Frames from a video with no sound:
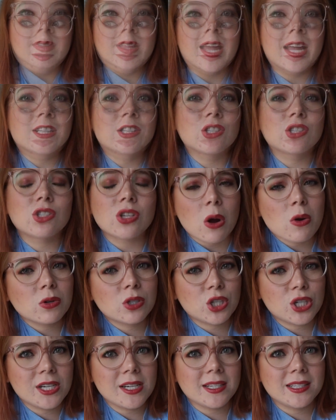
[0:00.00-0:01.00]
It's so
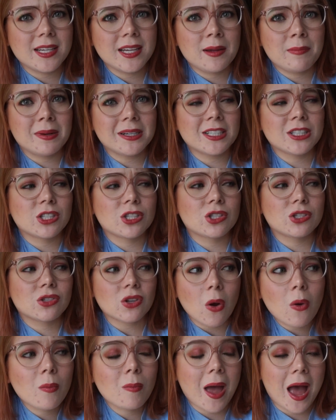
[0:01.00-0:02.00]
cheesy, but it's
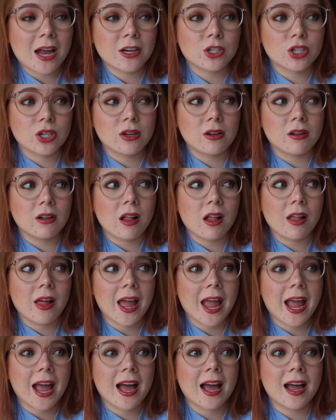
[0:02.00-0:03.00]
so magical
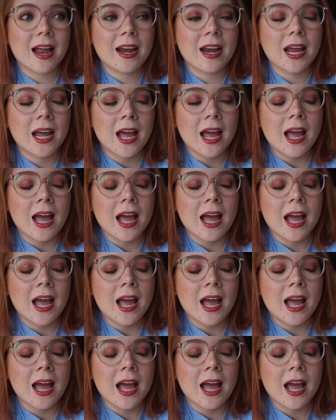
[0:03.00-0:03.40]
and